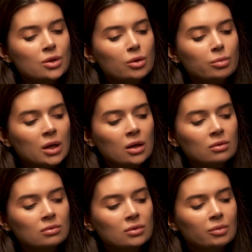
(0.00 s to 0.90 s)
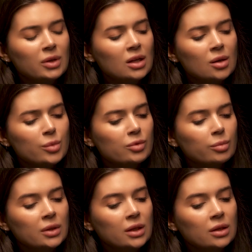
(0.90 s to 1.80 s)
told me, I mean, he comes
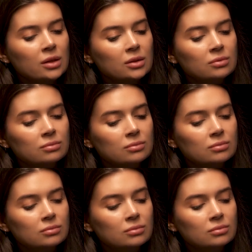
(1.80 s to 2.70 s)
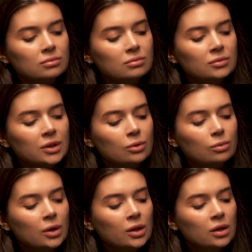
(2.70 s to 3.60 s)
from like a, you know,
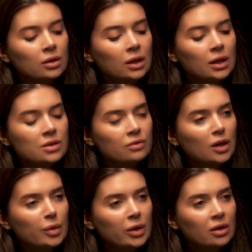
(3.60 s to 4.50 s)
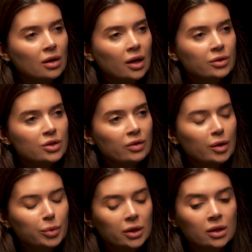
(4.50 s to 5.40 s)
working class farming Irish
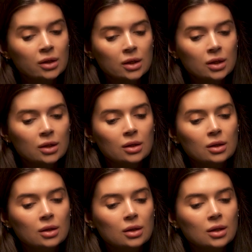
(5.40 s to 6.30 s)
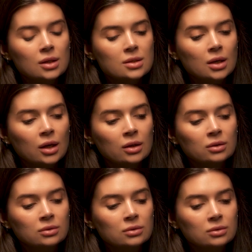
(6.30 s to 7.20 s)
family. He
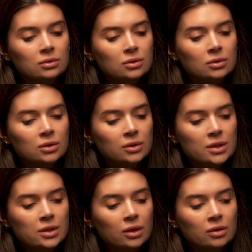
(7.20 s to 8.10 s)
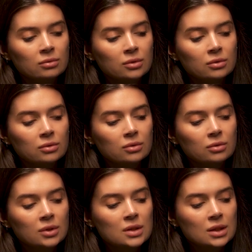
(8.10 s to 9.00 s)
said, Larisa,
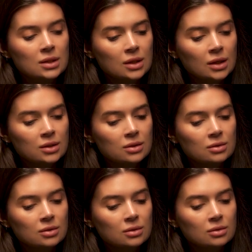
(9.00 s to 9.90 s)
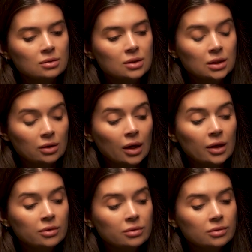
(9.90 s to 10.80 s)
the success to
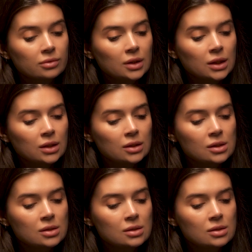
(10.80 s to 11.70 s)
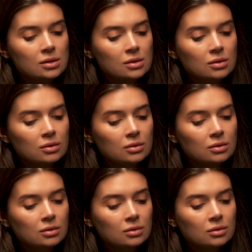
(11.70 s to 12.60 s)
life is
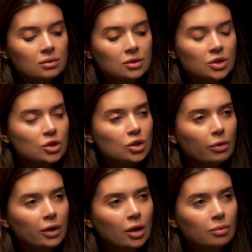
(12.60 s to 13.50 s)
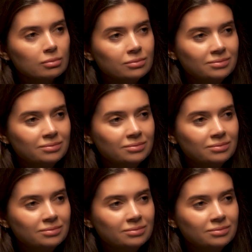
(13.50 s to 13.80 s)
just showing up.